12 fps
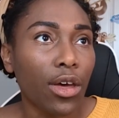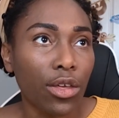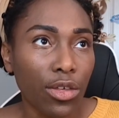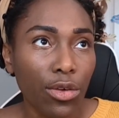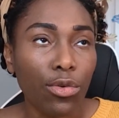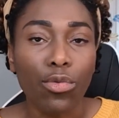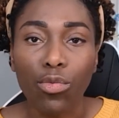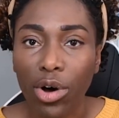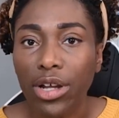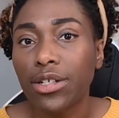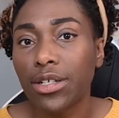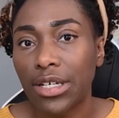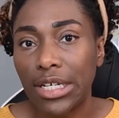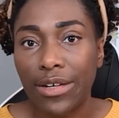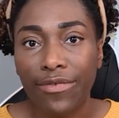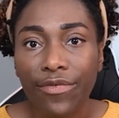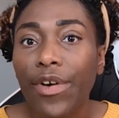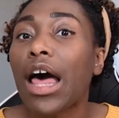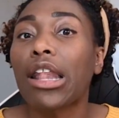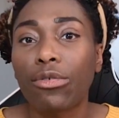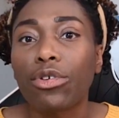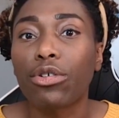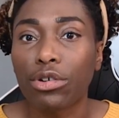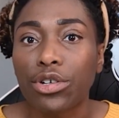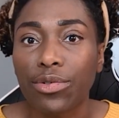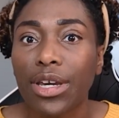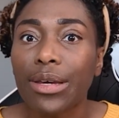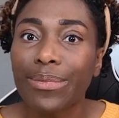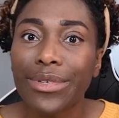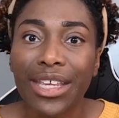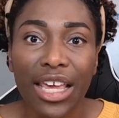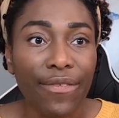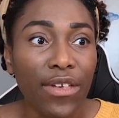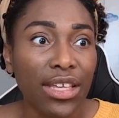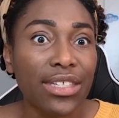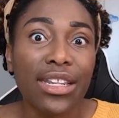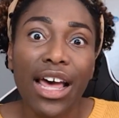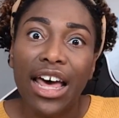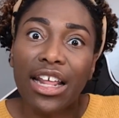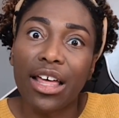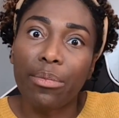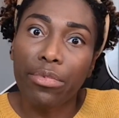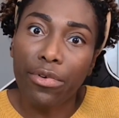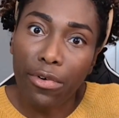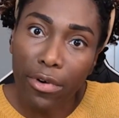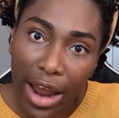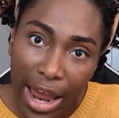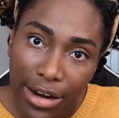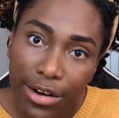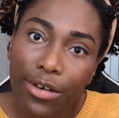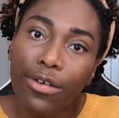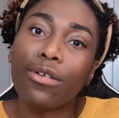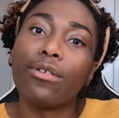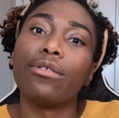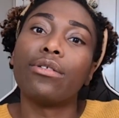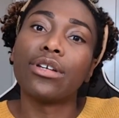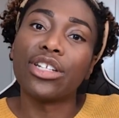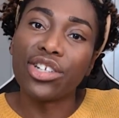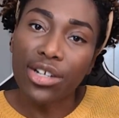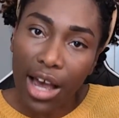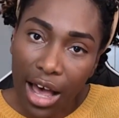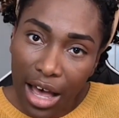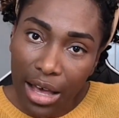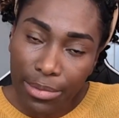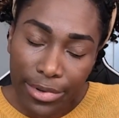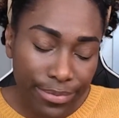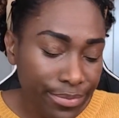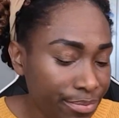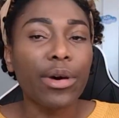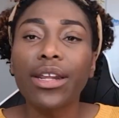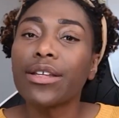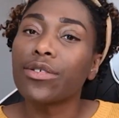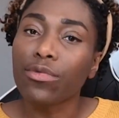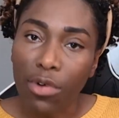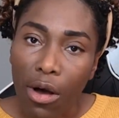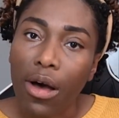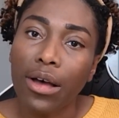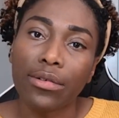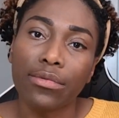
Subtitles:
you want to follow your dreams, if it's not a practical job. But it's wrong.